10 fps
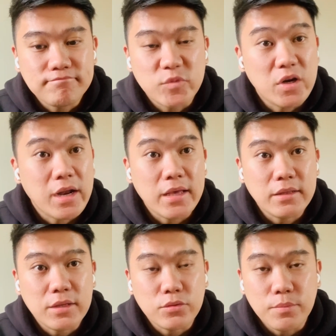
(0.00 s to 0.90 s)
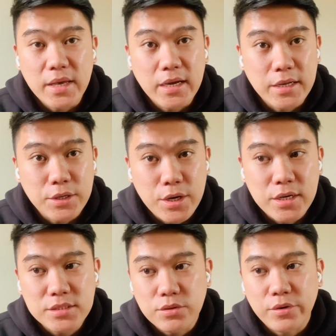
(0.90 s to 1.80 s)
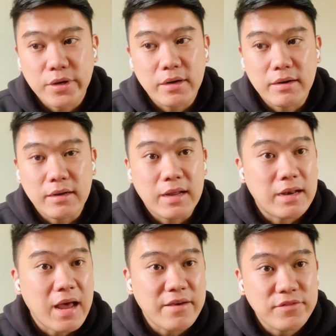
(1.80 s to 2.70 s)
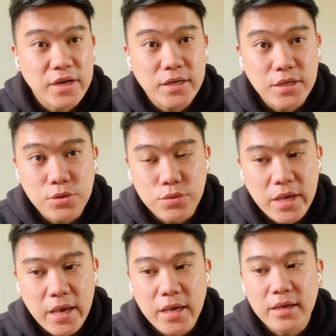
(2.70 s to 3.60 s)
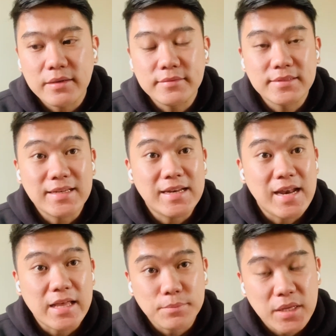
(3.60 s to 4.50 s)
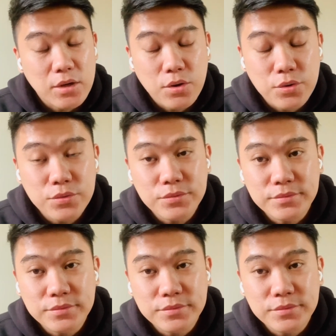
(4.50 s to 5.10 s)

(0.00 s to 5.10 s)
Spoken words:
relating to being a nurse or the life here in the UK, let me know.